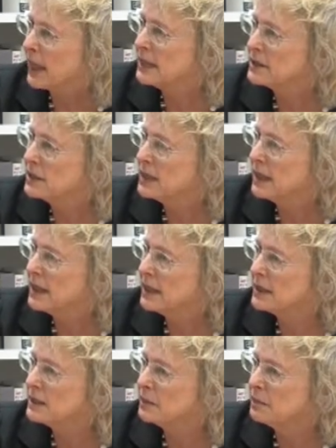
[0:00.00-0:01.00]

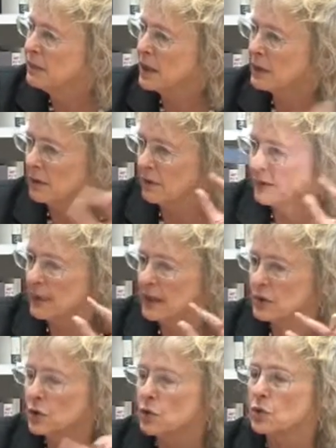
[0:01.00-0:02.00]
as a model that
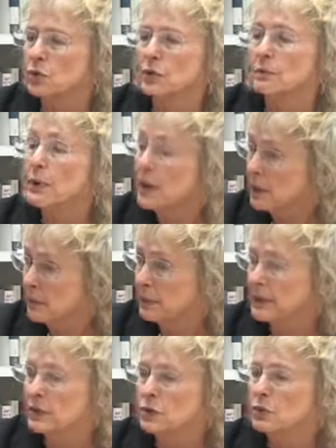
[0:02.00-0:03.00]
I scored, partly
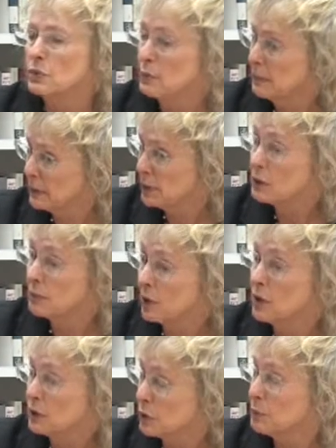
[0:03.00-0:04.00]
because she was a woman, but just
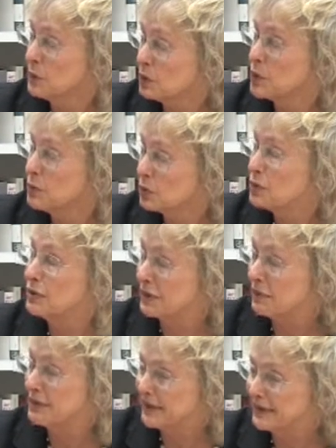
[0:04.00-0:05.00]
also because she was doing
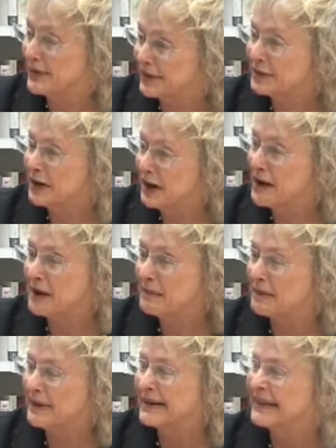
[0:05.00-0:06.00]
a really great
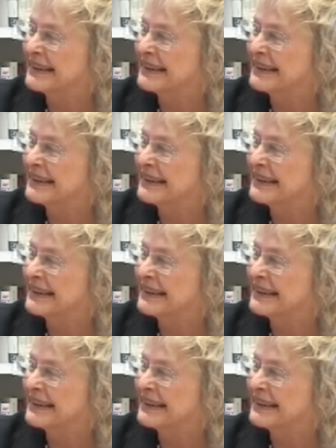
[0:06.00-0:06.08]
job.